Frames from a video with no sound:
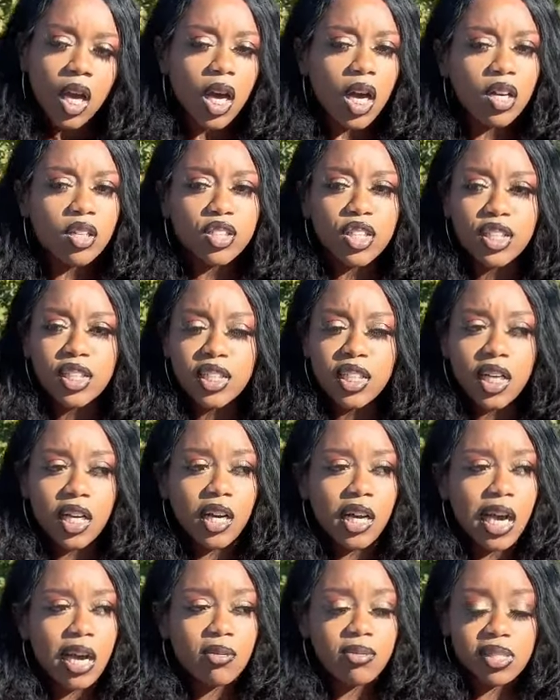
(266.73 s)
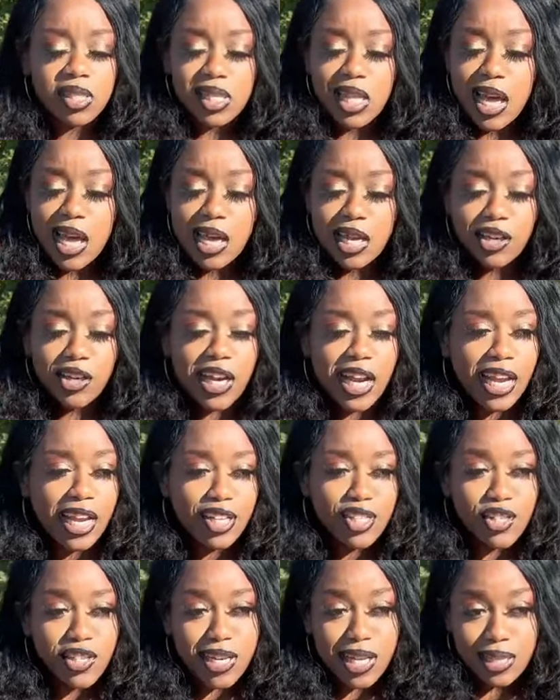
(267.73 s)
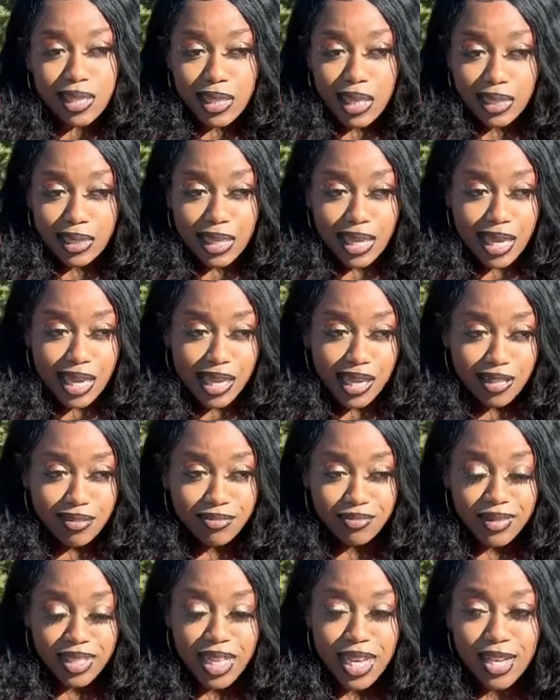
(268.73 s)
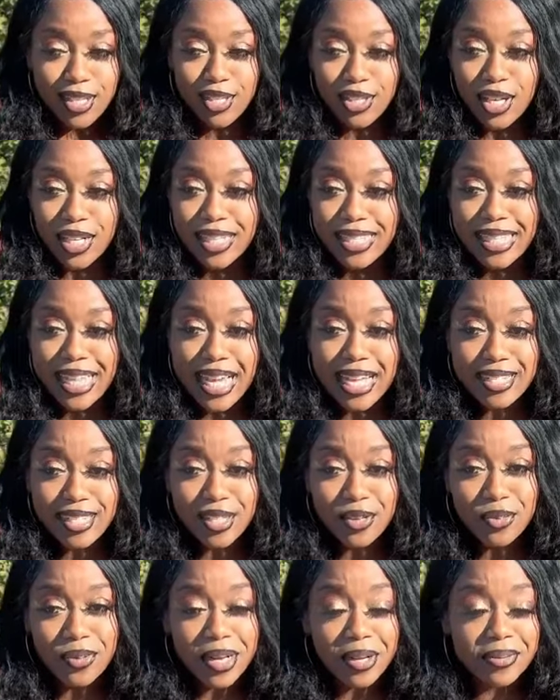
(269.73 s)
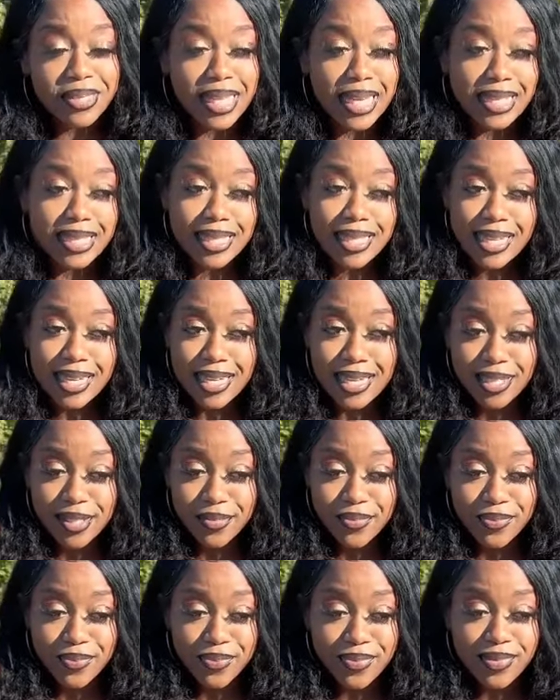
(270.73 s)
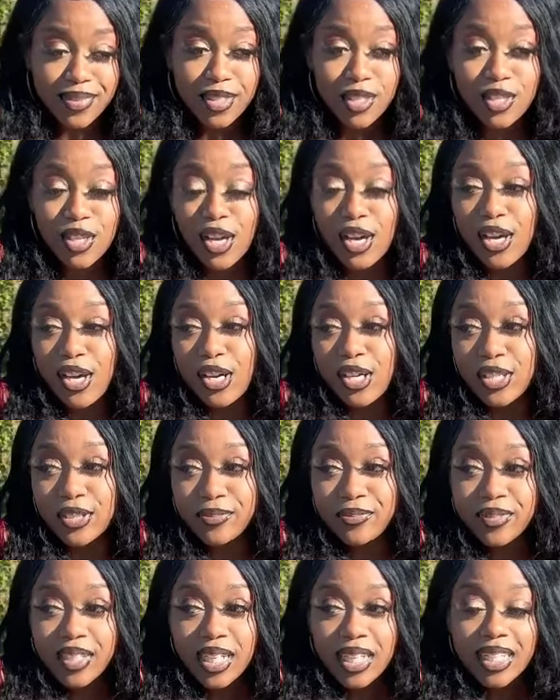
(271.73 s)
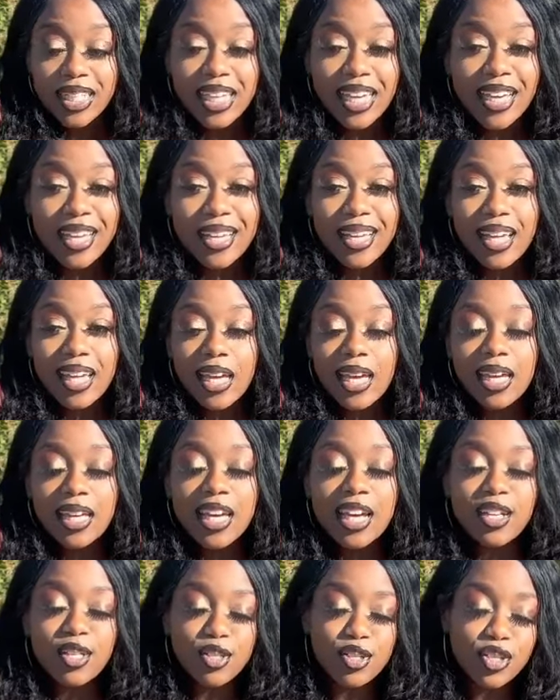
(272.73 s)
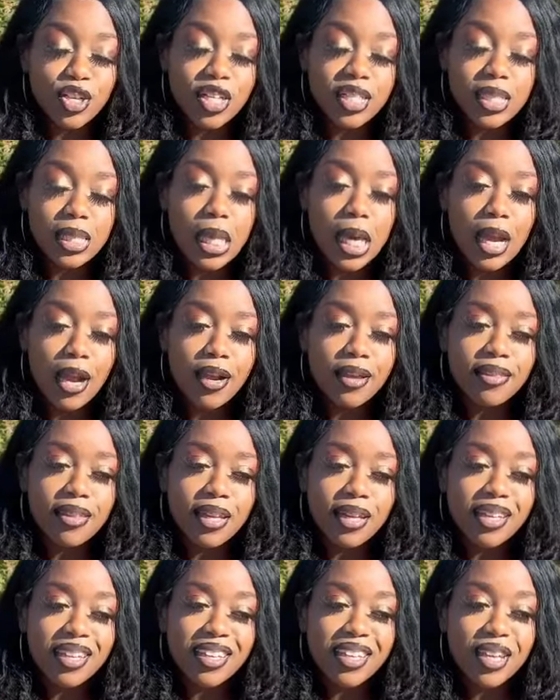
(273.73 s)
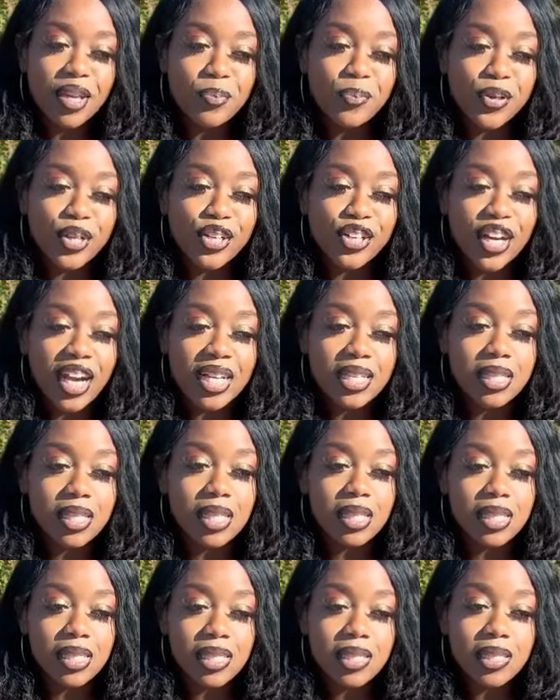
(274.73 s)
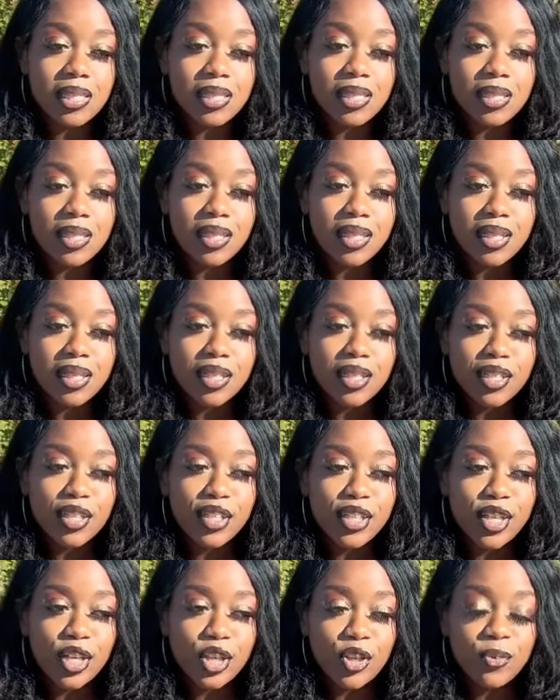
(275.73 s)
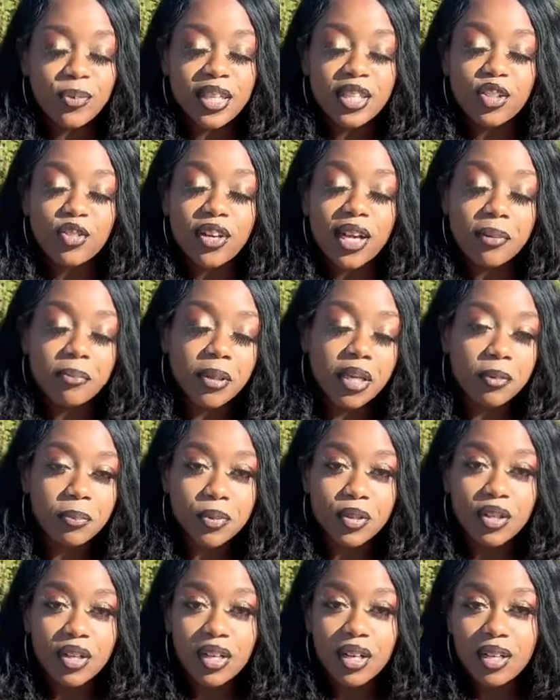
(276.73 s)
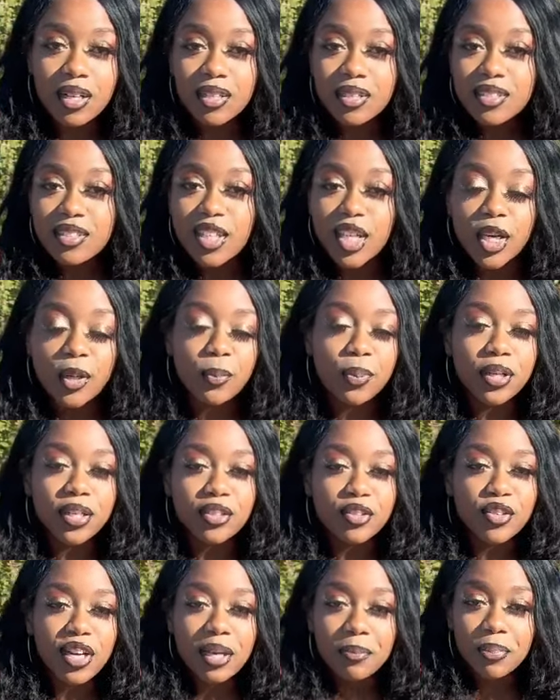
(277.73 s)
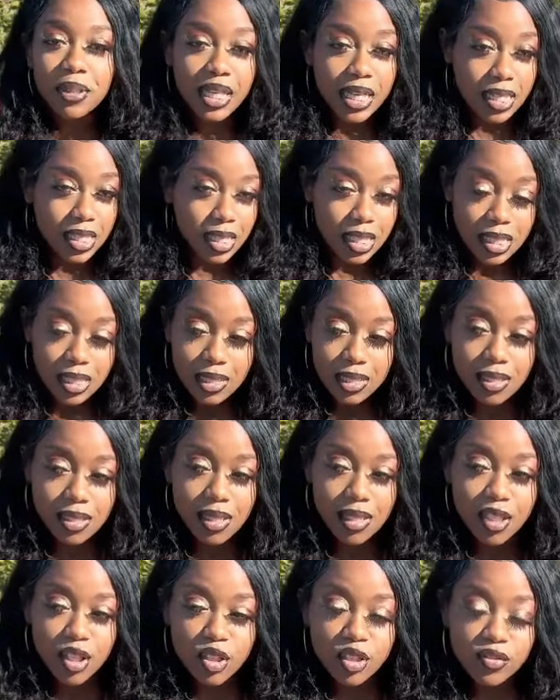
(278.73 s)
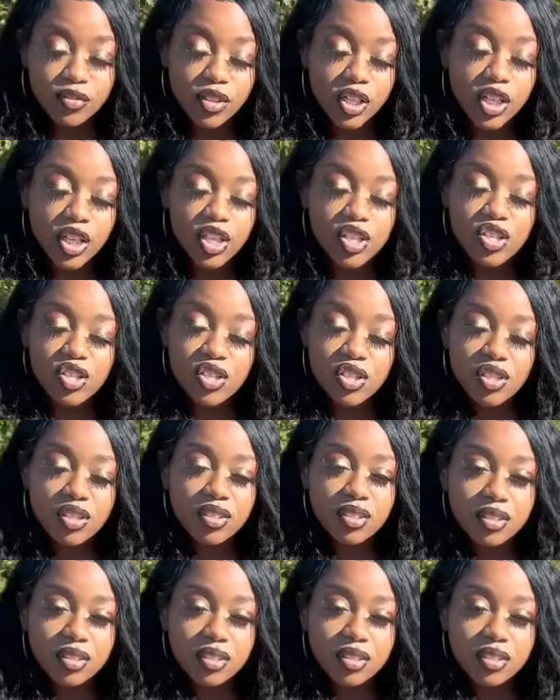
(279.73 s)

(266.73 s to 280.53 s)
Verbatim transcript: Oh no no no! I was not underage or nothing like that. Okay. I started dancing when I was eighteen. Okay. So yeah, it, it kind of starts there, and then it, it progresses. You know, you meet the right people, you get put in the right places, and you can flourish.